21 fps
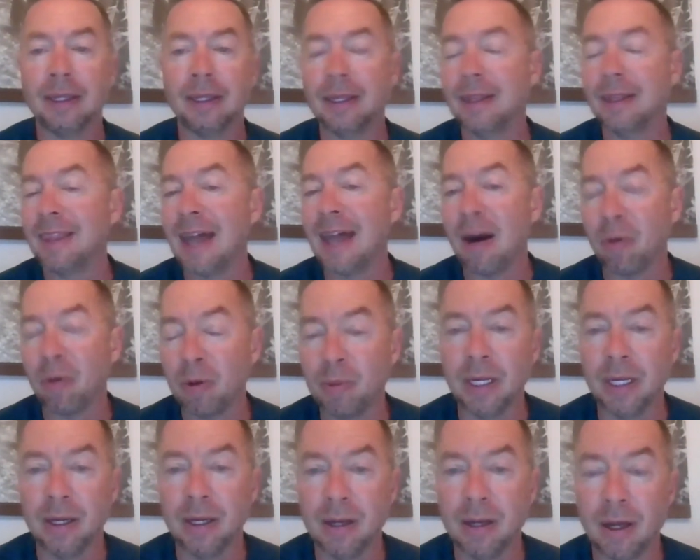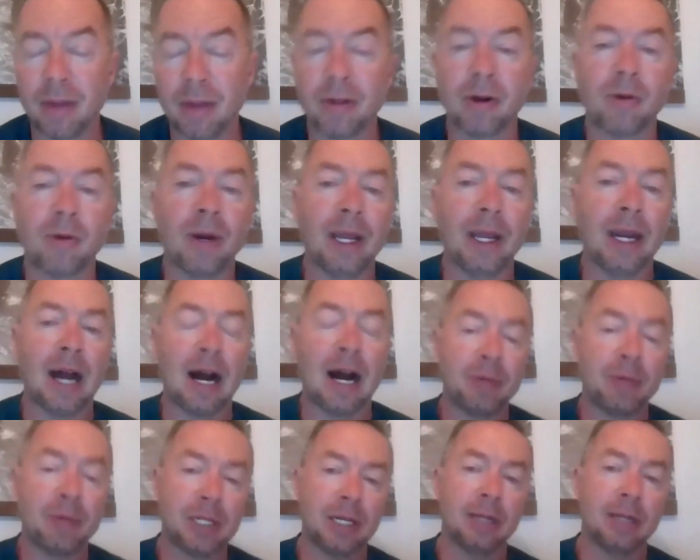that would be another great
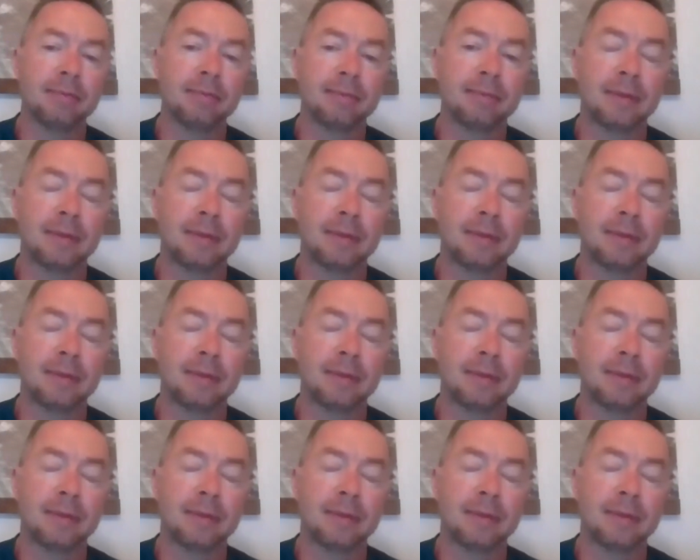option.